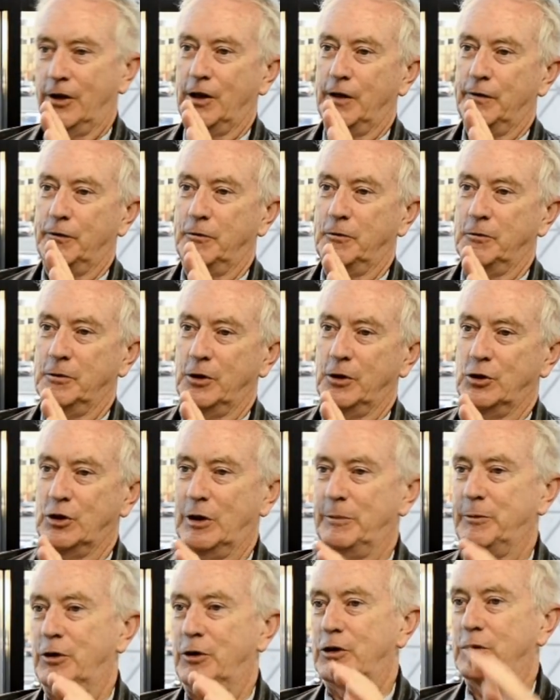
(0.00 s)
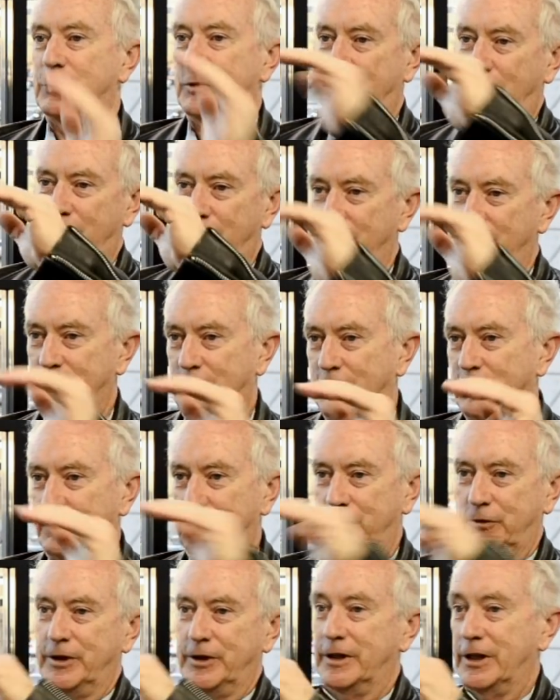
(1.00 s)
And therefore, if you want to jump onto a
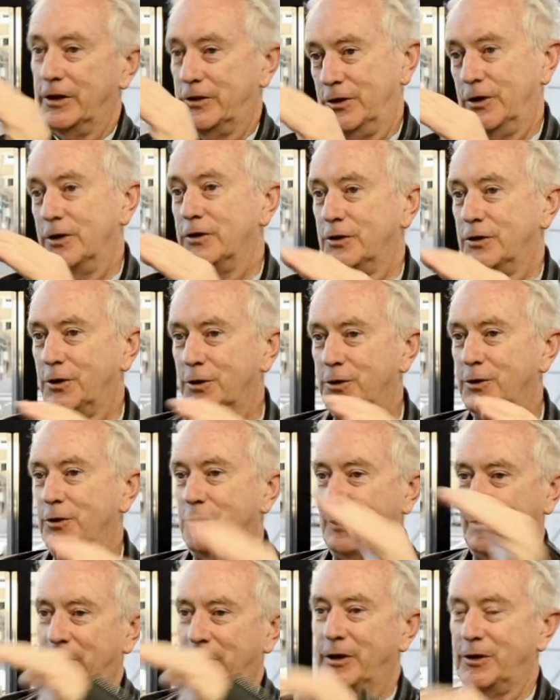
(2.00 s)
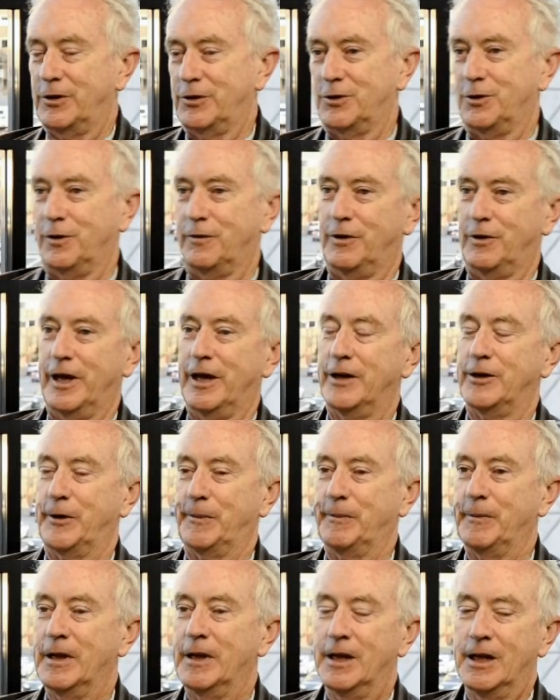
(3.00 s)
horizontal thing, that's easy to do. You can make the soft
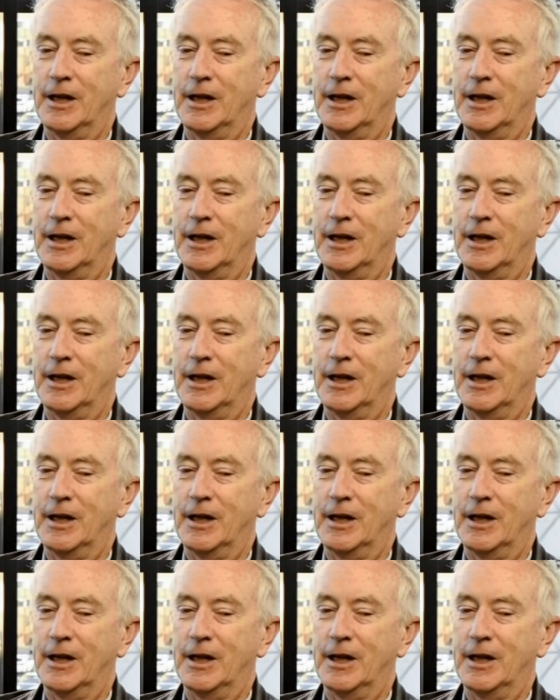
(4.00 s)
landing.